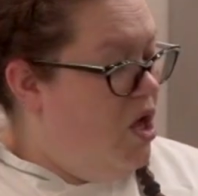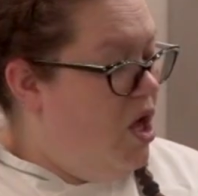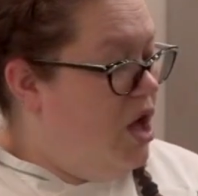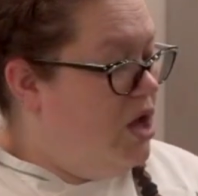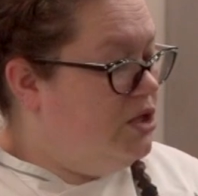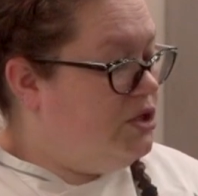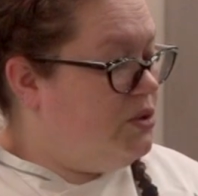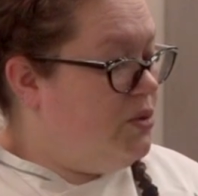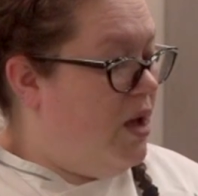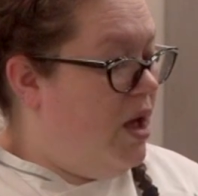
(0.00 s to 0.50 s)

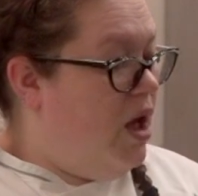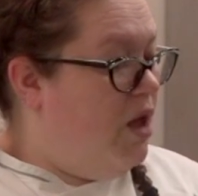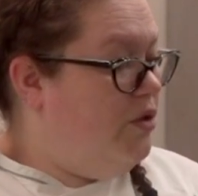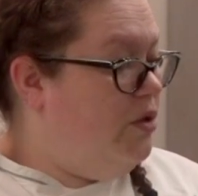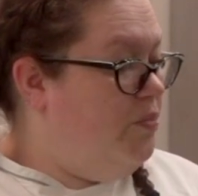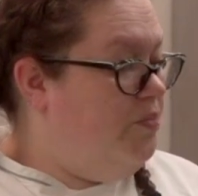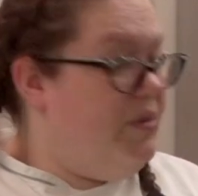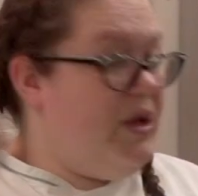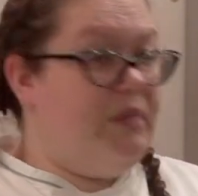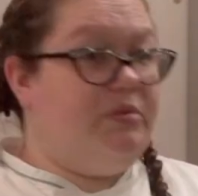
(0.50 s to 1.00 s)
Also, all
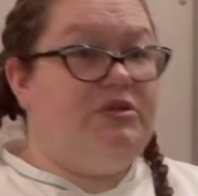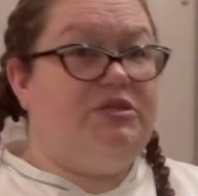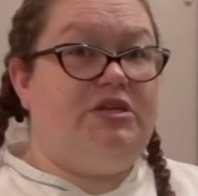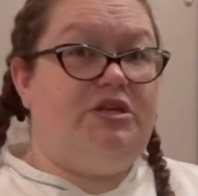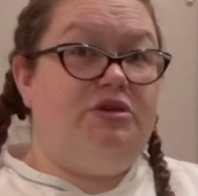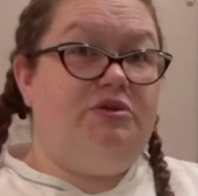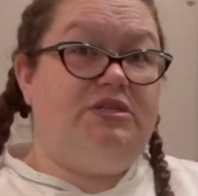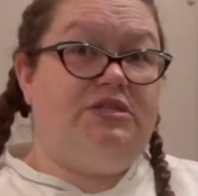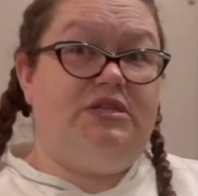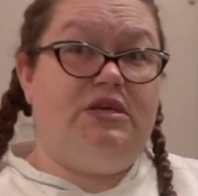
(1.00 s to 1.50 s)
the bubbles
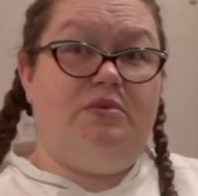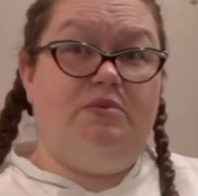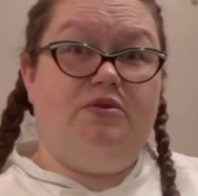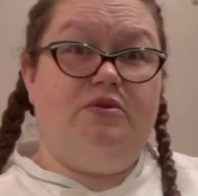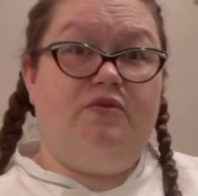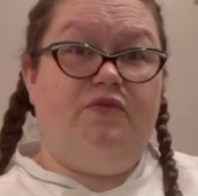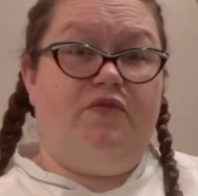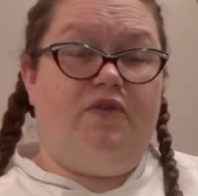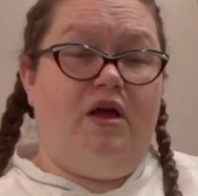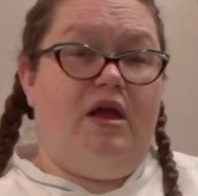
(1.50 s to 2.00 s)
that you see when
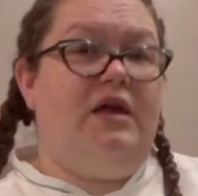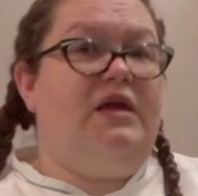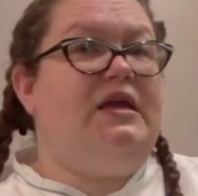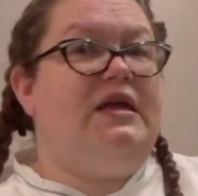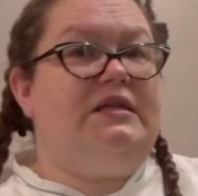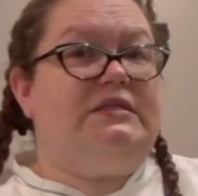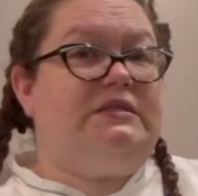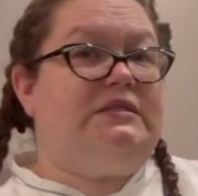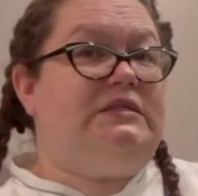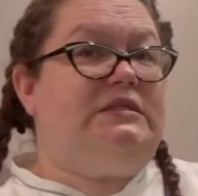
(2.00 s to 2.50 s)
you're frying,
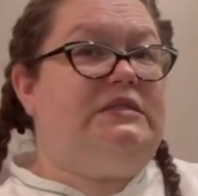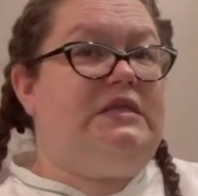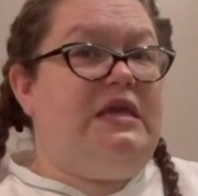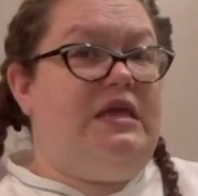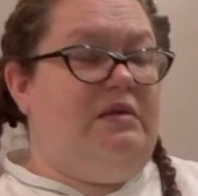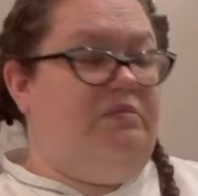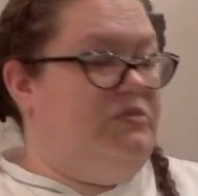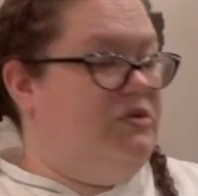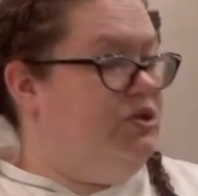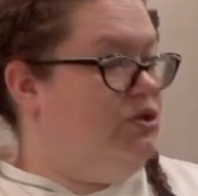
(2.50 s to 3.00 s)
it's
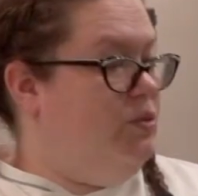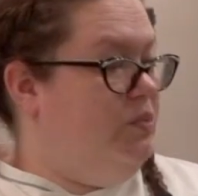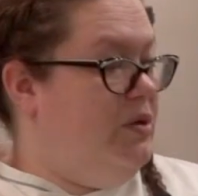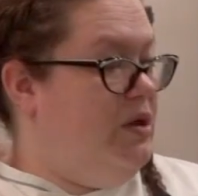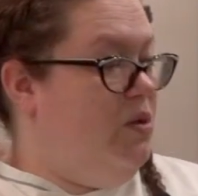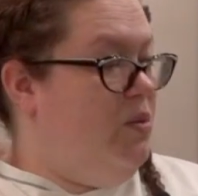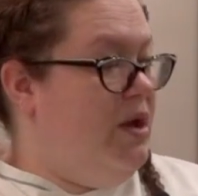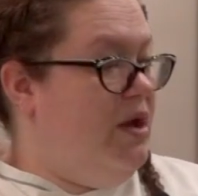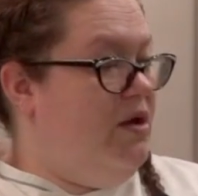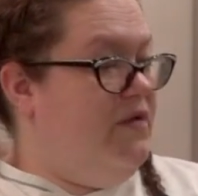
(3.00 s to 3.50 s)
steam. So be
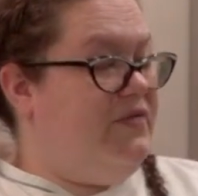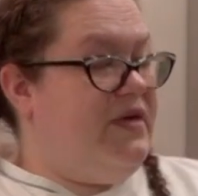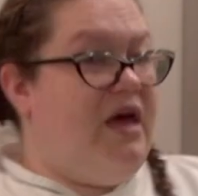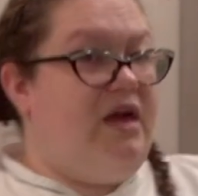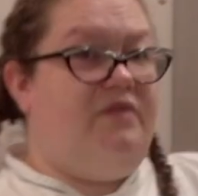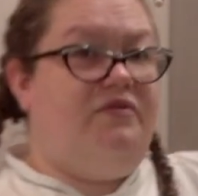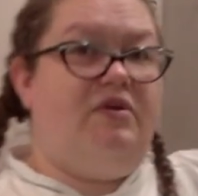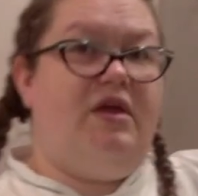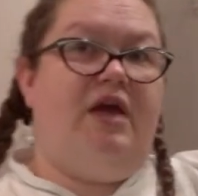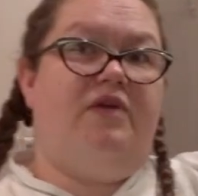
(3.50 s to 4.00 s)
aware of that.
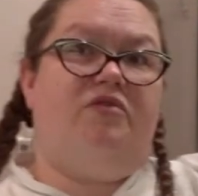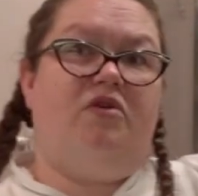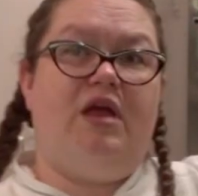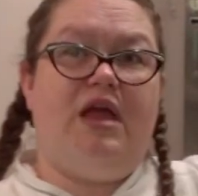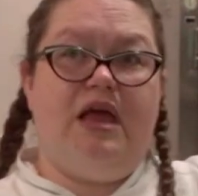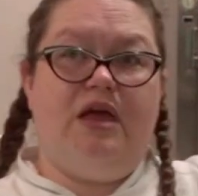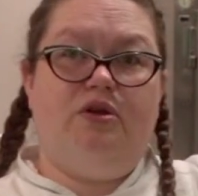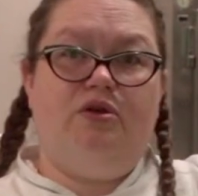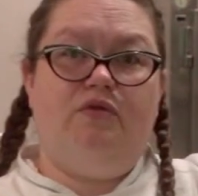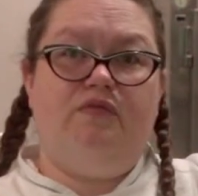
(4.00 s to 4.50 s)
If you have your
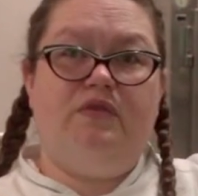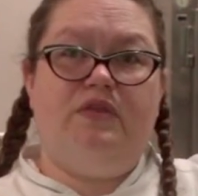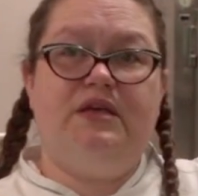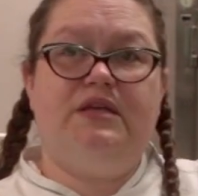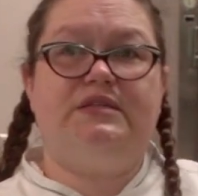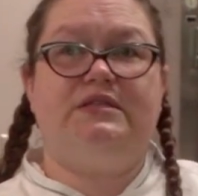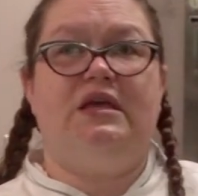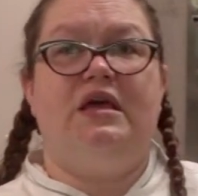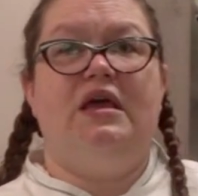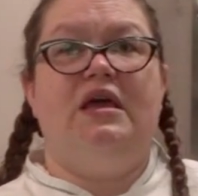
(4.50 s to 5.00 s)
hand over
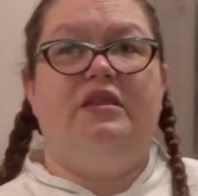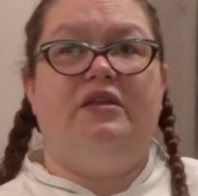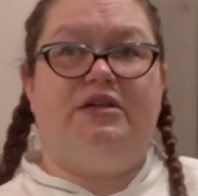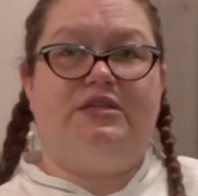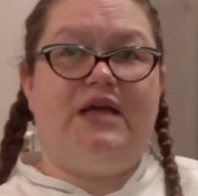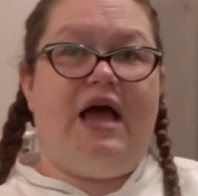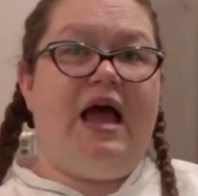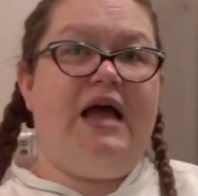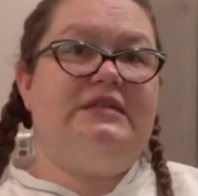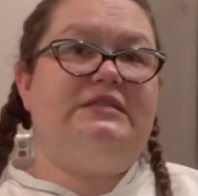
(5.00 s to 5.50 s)
this,
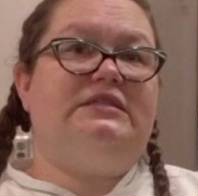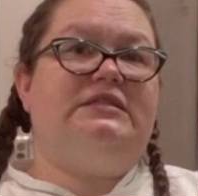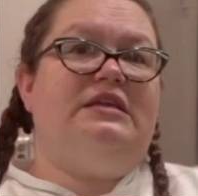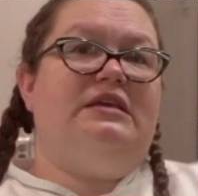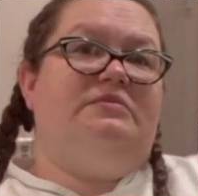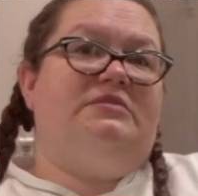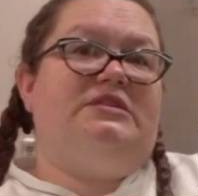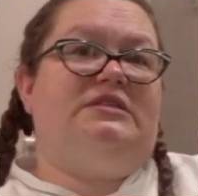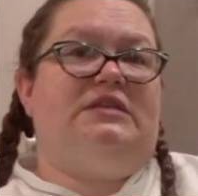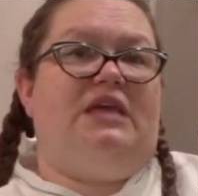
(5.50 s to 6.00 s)
there's hot
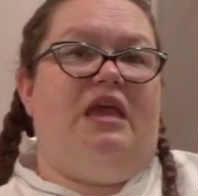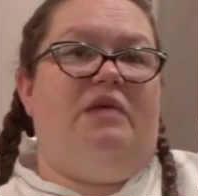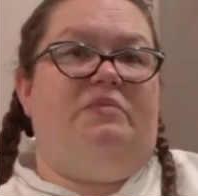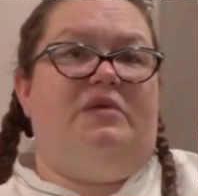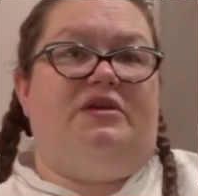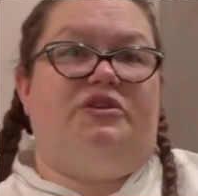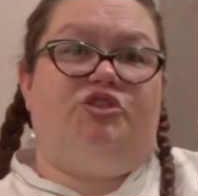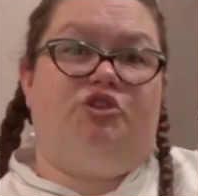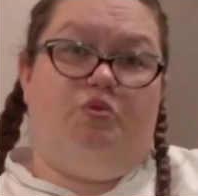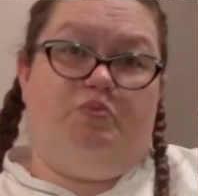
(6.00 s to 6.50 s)
steam
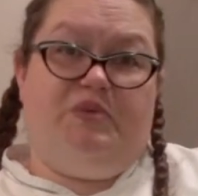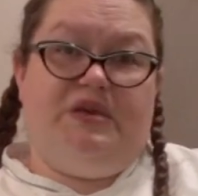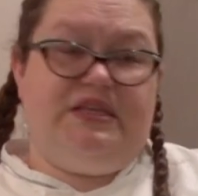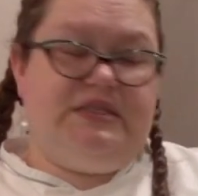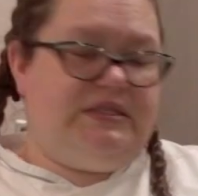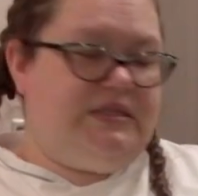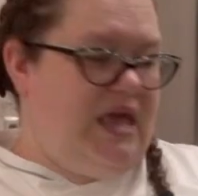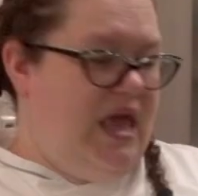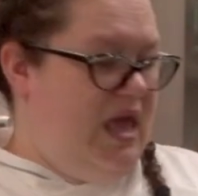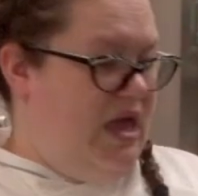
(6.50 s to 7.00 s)
escaping. So be
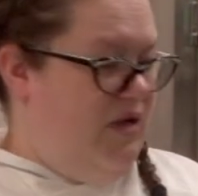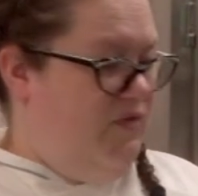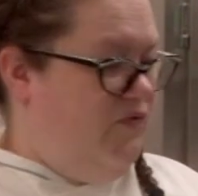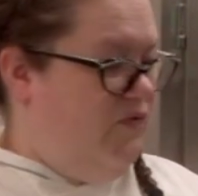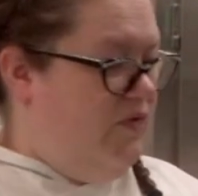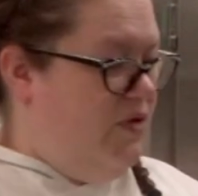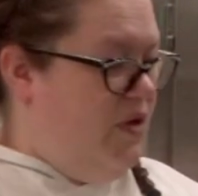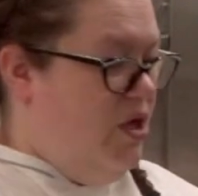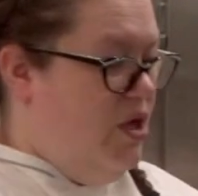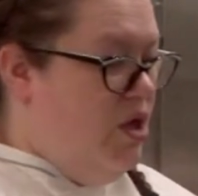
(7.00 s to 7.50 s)

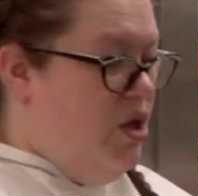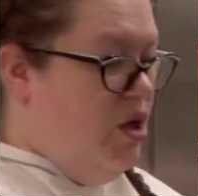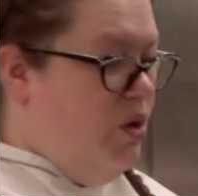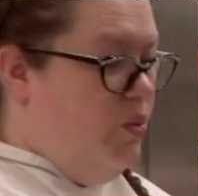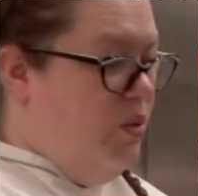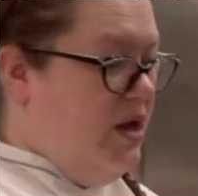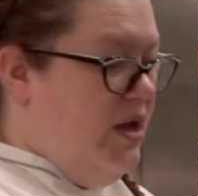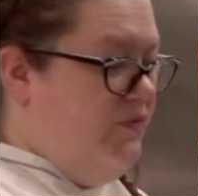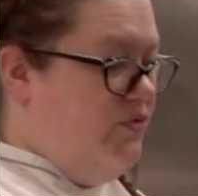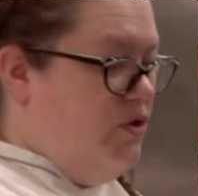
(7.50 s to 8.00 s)
safe
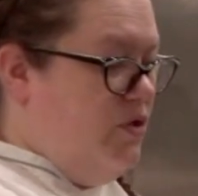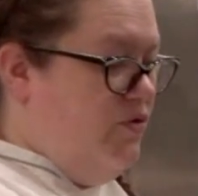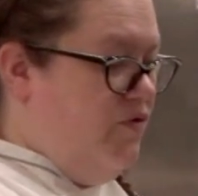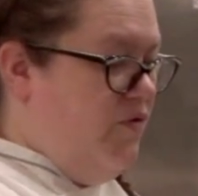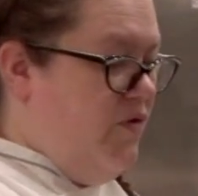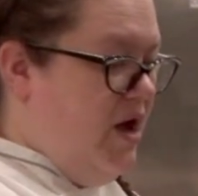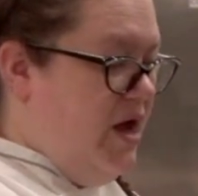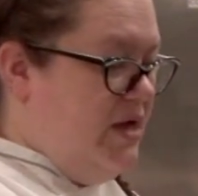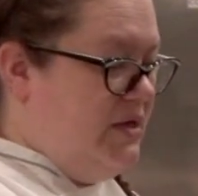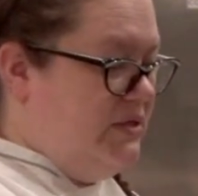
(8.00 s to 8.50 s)
whenever you're
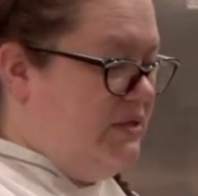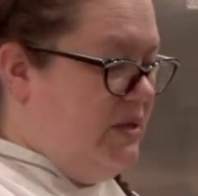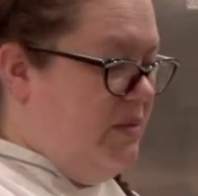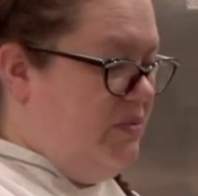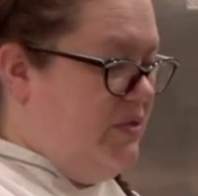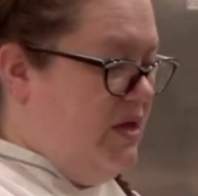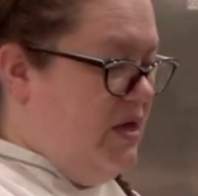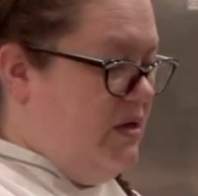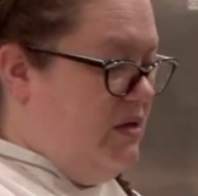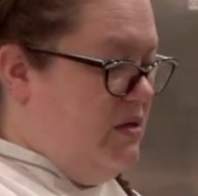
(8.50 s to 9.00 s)
frying
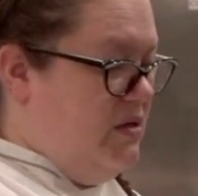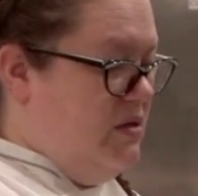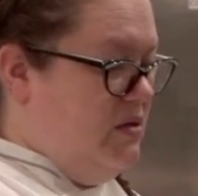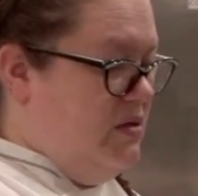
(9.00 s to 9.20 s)
something.